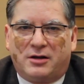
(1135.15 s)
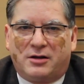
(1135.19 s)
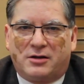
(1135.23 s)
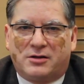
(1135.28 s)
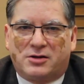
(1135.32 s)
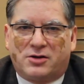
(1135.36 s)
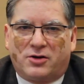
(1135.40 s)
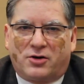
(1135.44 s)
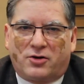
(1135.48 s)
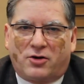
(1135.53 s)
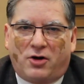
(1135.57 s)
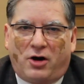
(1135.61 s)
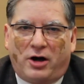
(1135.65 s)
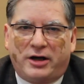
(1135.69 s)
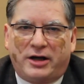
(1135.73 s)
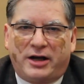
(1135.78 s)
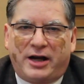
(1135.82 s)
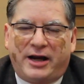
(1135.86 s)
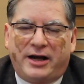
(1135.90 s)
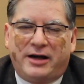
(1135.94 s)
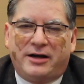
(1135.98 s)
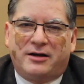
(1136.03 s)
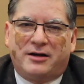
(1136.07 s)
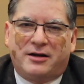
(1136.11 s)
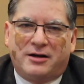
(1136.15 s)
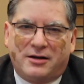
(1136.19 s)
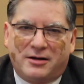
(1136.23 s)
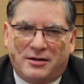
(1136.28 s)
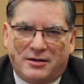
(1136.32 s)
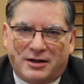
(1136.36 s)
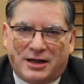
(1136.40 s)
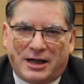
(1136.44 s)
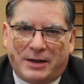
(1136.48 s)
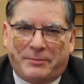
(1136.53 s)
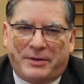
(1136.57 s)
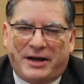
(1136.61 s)
So content,
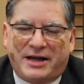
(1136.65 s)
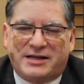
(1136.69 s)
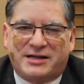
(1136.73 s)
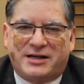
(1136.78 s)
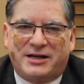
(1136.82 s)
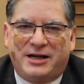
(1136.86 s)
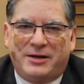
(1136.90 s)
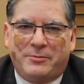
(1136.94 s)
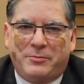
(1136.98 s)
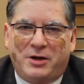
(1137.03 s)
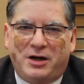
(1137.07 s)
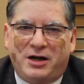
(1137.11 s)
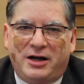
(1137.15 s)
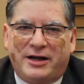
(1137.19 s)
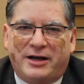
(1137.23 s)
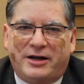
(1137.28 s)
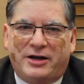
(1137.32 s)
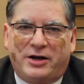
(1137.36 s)
capacity building,